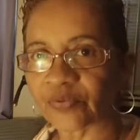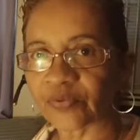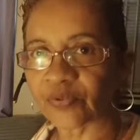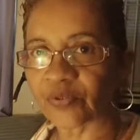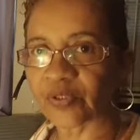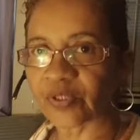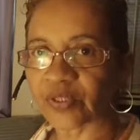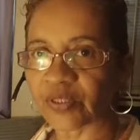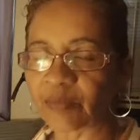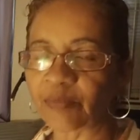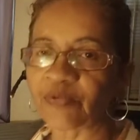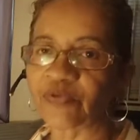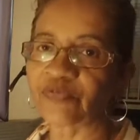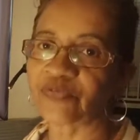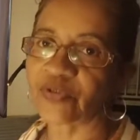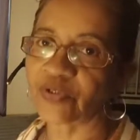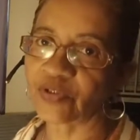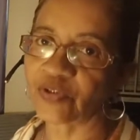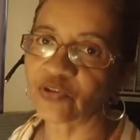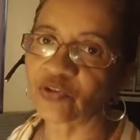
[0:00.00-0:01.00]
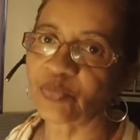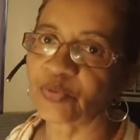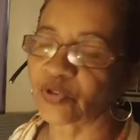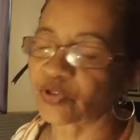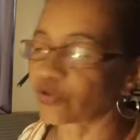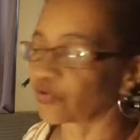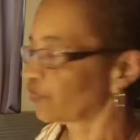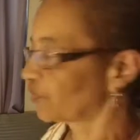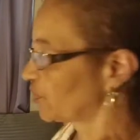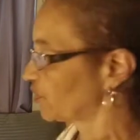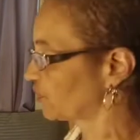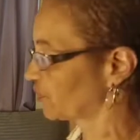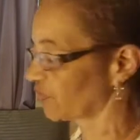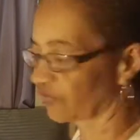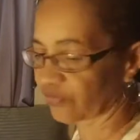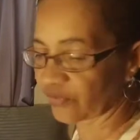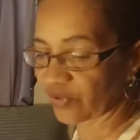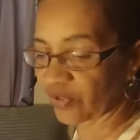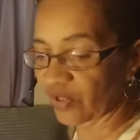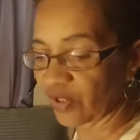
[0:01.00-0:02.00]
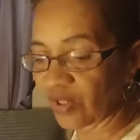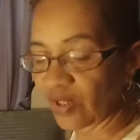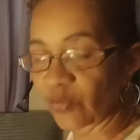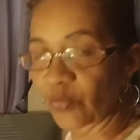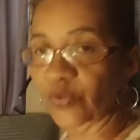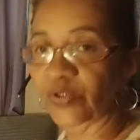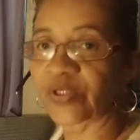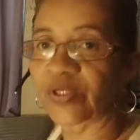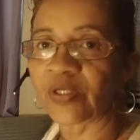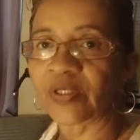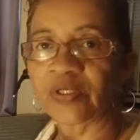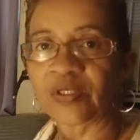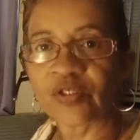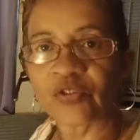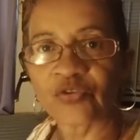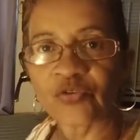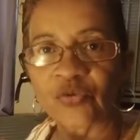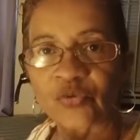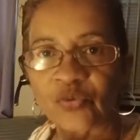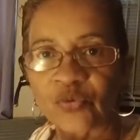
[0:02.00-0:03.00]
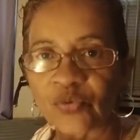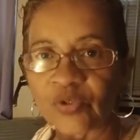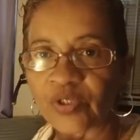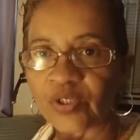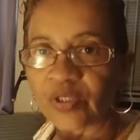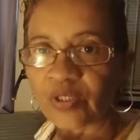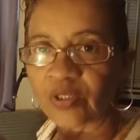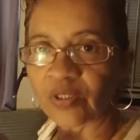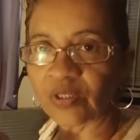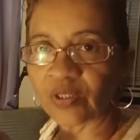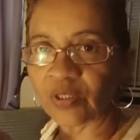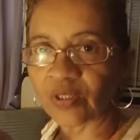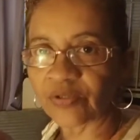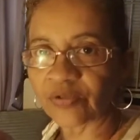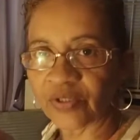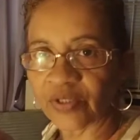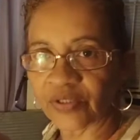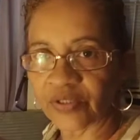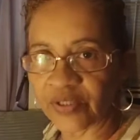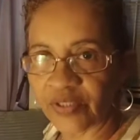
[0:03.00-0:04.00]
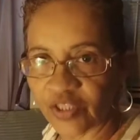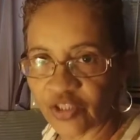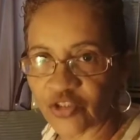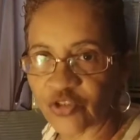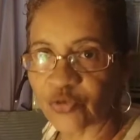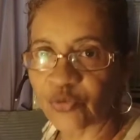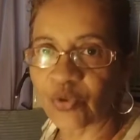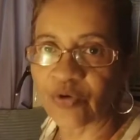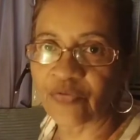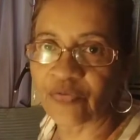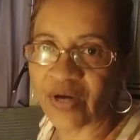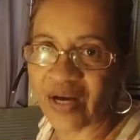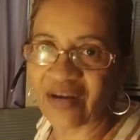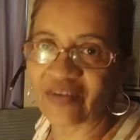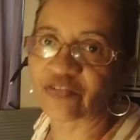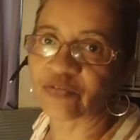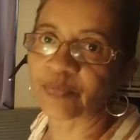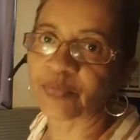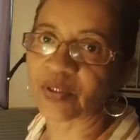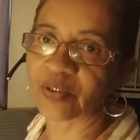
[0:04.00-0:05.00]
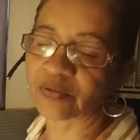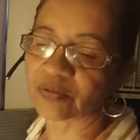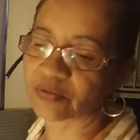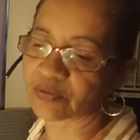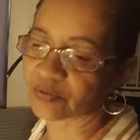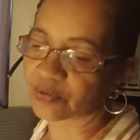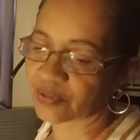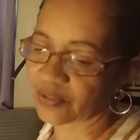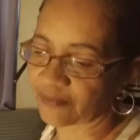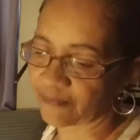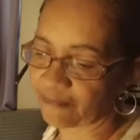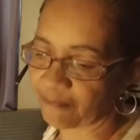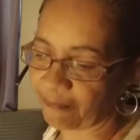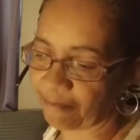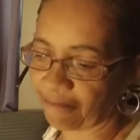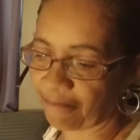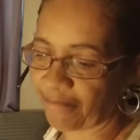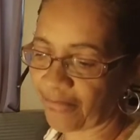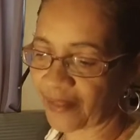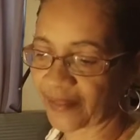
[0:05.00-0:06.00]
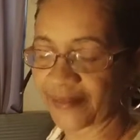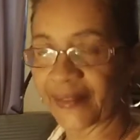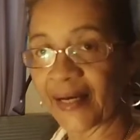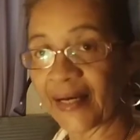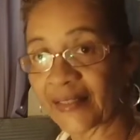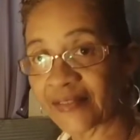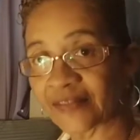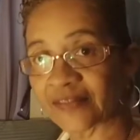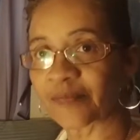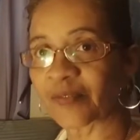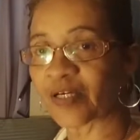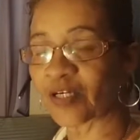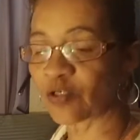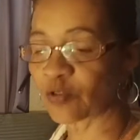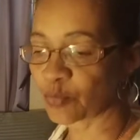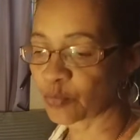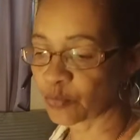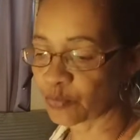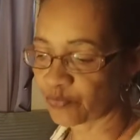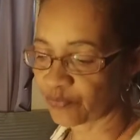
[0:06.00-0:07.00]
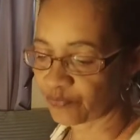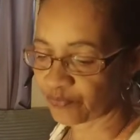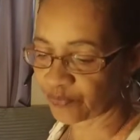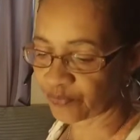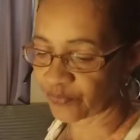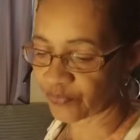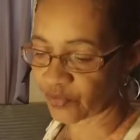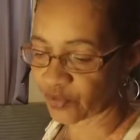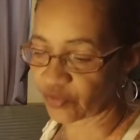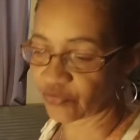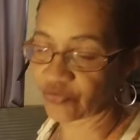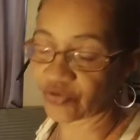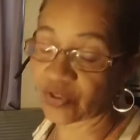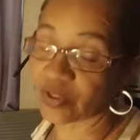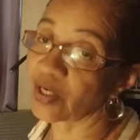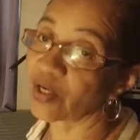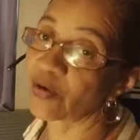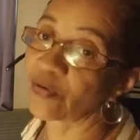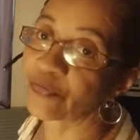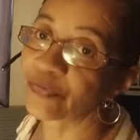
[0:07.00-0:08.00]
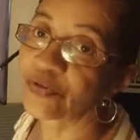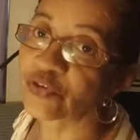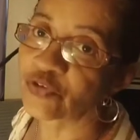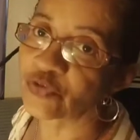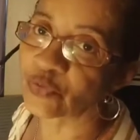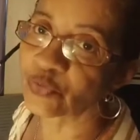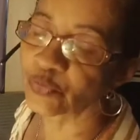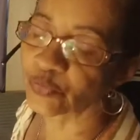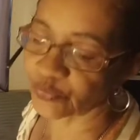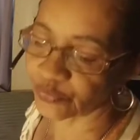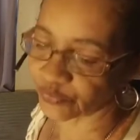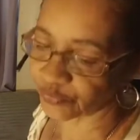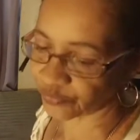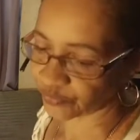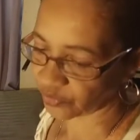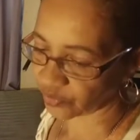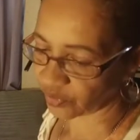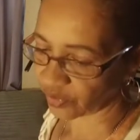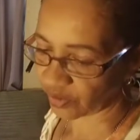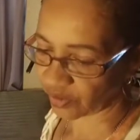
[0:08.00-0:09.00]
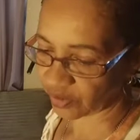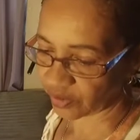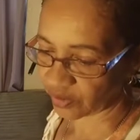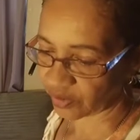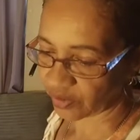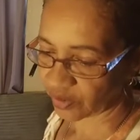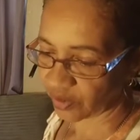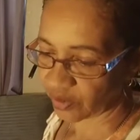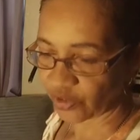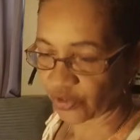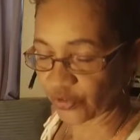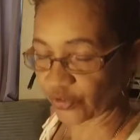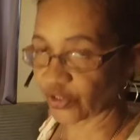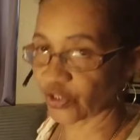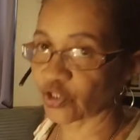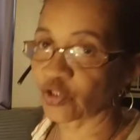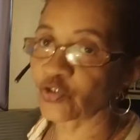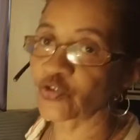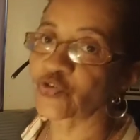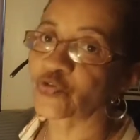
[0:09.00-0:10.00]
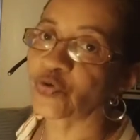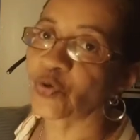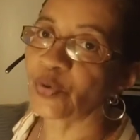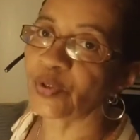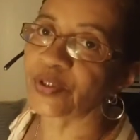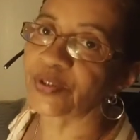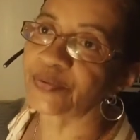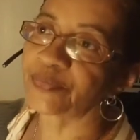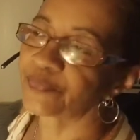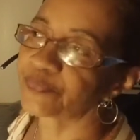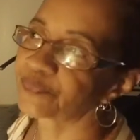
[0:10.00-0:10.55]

Okay, I'm just telling you because this is we're getting into an issue of asthma. Okay, and asthma is a health issue. Okay, you can control it.